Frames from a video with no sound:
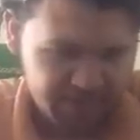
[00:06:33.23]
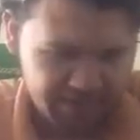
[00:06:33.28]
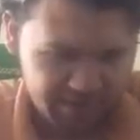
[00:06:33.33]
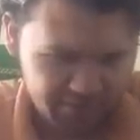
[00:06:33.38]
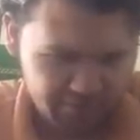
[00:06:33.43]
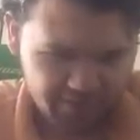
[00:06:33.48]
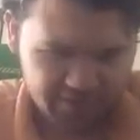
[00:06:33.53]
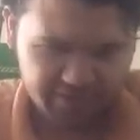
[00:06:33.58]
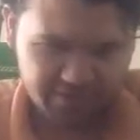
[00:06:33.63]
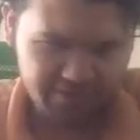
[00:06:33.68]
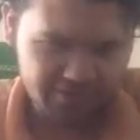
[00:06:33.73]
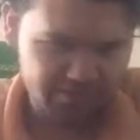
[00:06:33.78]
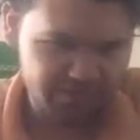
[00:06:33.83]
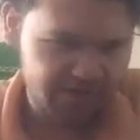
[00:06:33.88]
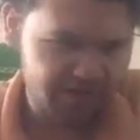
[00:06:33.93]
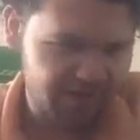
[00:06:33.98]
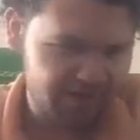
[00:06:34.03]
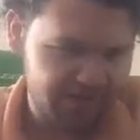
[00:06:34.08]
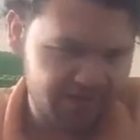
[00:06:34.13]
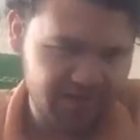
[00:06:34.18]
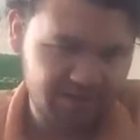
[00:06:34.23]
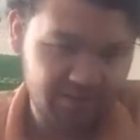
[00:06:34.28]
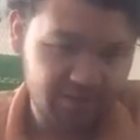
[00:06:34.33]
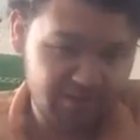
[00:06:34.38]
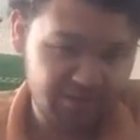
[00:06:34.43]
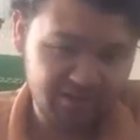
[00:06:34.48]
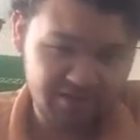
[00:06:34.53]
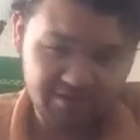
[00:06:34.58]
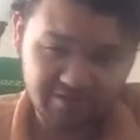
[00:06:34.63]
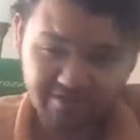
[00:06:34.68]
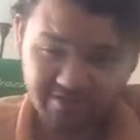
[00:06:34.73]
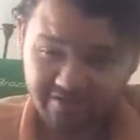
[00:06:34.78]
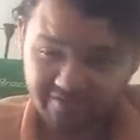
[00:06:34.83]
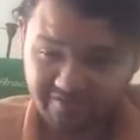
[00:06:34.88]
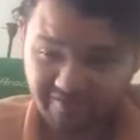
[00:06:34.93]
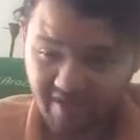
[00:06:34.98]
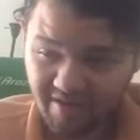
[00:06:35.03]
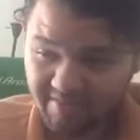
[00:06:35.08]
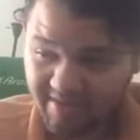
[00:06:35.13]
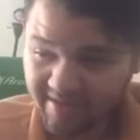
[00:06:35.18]
he was a jerk and then he learns
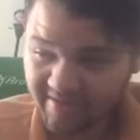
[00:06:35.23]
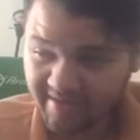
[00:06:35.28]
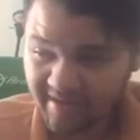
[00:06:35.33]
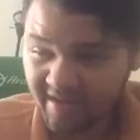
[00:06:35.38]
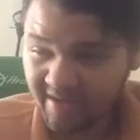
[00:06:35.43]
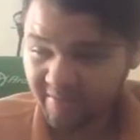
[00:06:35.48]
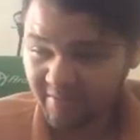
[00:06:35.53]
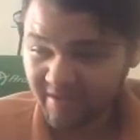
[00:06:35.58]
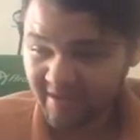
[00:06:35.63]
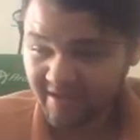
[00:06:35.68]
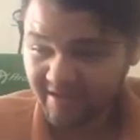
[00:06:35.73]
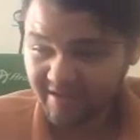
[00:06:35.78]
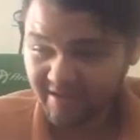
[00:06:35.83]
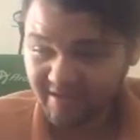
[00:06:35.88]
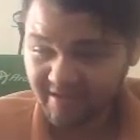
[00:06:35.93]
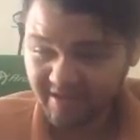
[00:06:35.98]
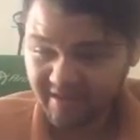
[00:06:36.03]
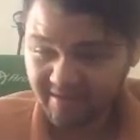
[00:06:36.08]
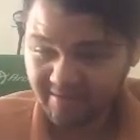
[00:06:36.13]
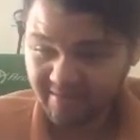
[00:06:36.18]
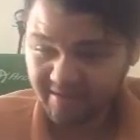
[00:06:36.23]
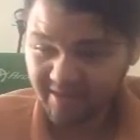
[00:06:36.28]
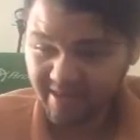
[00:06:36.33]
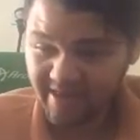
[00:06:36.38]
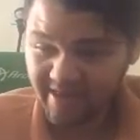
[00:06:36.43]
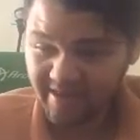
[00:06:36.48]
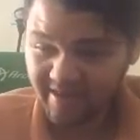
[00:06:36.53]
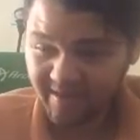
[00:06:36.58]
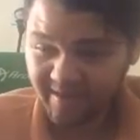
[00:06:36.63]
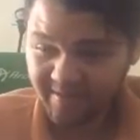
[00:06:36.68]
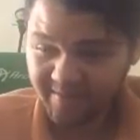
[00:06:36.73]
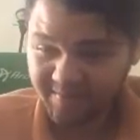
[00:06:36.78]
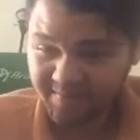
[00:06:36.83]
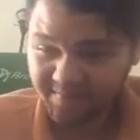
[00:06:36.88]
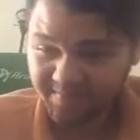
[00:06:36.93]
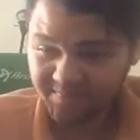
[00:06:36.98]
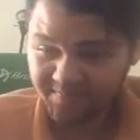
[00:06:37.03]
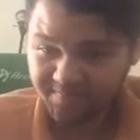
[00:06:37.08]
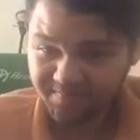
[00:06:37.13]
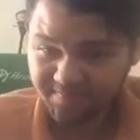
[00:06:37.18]
from it, but that just seems like
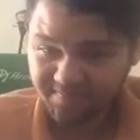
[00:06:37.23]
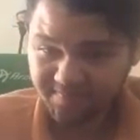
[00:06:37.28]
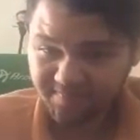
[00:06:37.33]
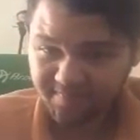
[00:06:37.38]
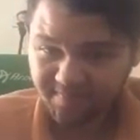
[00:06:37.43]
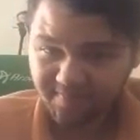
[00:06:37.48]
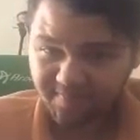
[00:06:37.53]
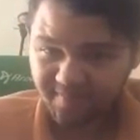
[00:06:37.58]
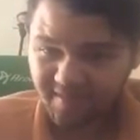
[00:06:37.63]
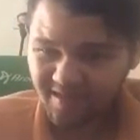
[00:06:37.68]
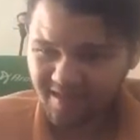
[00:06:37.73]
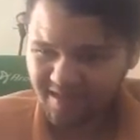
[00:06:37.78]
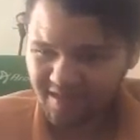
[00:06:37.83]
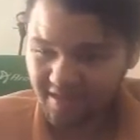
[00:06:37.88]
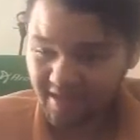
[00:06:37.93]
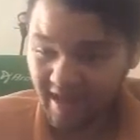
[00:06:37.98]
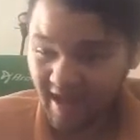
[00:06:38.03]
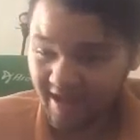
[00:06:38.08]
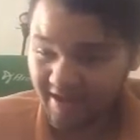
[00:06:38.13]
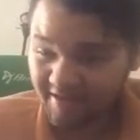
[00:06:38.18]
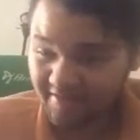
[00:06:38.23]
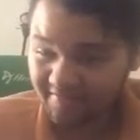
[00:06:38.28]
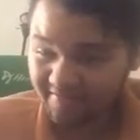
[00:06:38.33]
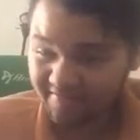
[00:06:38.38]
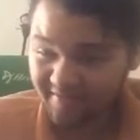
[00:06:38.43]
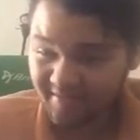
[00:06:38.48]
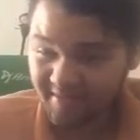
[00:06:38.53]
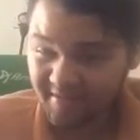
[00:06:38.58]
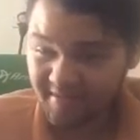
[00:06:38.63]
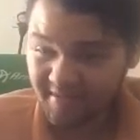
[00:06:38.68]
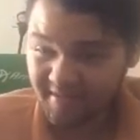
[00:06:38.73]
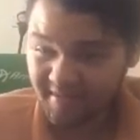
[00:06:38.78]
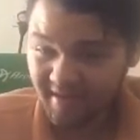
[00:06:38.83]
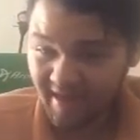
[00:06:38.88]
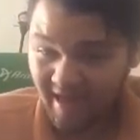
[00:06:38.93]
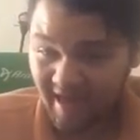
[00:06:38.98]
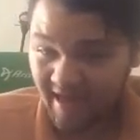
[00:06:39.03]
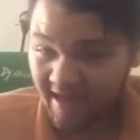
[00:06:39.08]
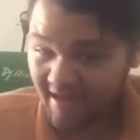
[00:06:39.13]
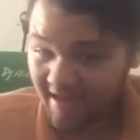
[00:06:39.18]
kind of
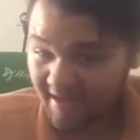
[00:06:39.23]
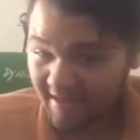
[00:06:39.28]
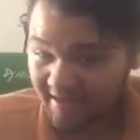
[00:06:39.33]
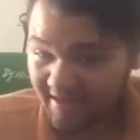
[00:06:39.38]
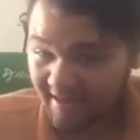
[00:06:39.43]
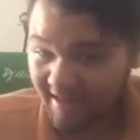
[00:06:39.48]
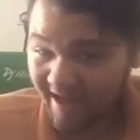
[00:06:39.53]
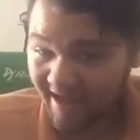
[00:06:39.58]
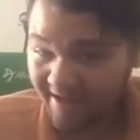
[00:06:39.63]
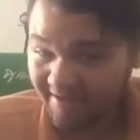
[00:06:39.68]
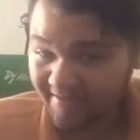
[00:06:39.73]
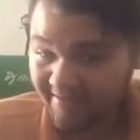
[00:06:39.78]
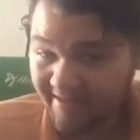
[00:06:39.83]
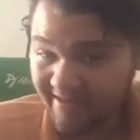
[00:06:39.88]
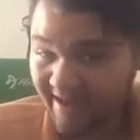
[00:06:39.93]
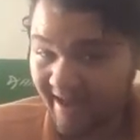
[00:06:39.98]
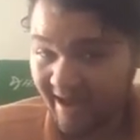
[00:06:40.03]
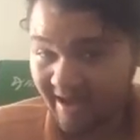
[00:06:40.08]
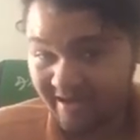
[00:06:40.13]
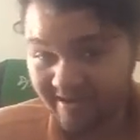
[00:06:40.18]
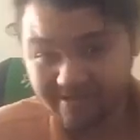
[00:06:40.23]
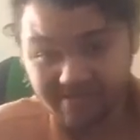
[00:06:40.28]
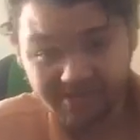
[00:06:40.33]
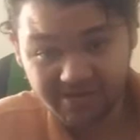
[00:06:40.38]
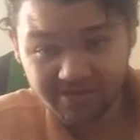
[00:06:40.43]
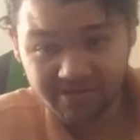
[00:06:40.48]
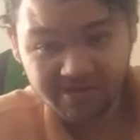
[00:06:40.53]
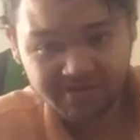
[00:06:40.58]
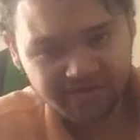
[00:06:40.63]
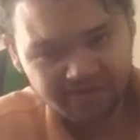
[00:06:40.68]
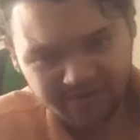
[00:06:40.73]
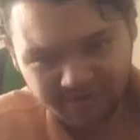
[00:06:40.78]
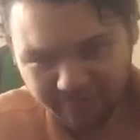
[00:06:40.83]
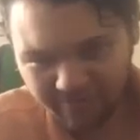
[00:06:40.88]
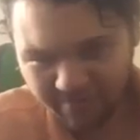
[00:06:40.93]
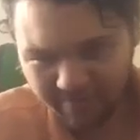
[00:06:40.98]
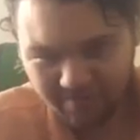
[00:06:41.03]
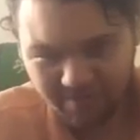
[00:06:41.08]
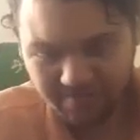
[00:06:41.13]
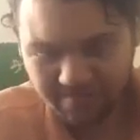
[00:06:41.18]
A, out of character
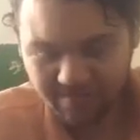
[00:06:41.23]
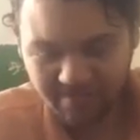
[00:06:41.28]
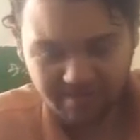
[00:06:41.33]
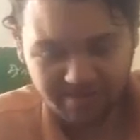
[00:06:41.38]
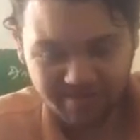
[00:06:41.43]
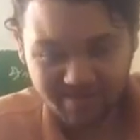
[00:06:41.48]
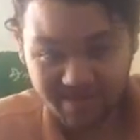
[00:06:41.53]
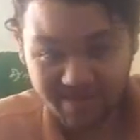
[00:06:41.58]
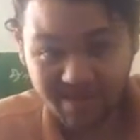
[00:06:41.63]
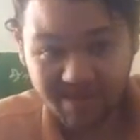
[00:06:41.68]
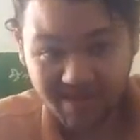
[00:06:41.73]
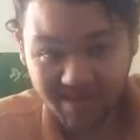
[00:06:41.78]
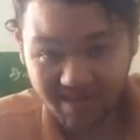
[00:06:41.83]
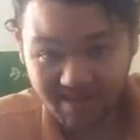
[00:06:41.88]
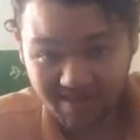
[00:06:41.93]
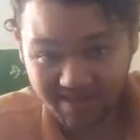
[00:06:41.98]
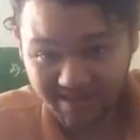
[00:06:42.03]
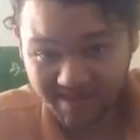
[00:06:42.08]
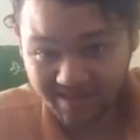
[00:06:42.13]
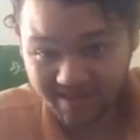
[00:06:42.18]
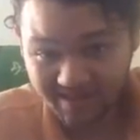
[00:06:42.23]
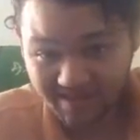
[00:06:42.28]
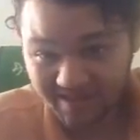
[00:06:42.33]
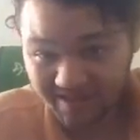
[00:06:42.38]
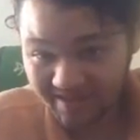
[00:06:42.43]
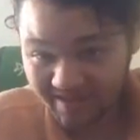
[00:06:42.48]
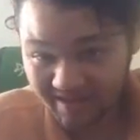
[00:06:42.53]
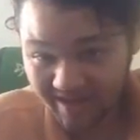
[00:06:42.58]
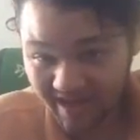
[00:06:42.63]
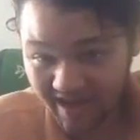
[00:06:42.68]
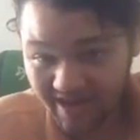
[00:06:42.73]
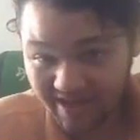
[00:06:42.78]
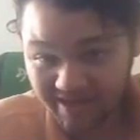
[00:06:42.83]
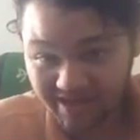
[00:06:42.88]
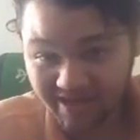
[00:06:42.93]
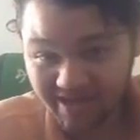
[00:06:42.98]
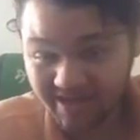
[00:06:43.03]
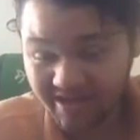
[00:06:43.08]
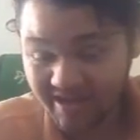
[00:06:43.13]
for him to be this dickish,